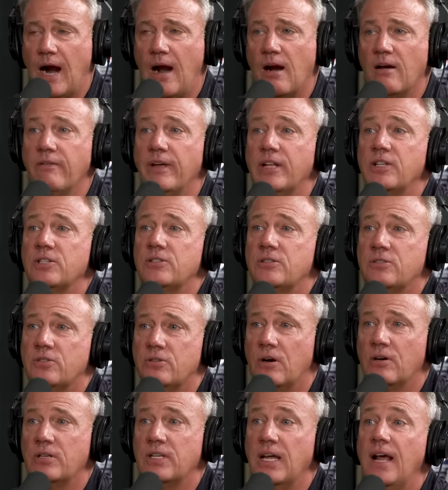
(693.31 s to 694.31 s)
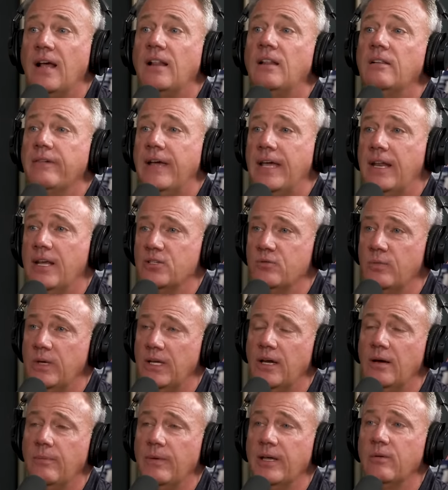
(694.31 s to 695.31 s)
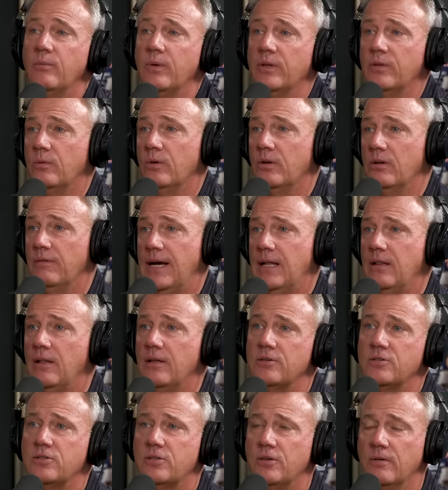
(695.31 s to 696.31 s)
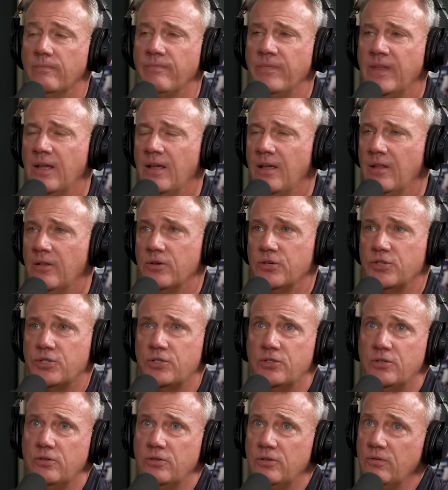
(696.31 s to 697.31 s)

our events start to elevate as we come in with the World of Outlaws. So there's,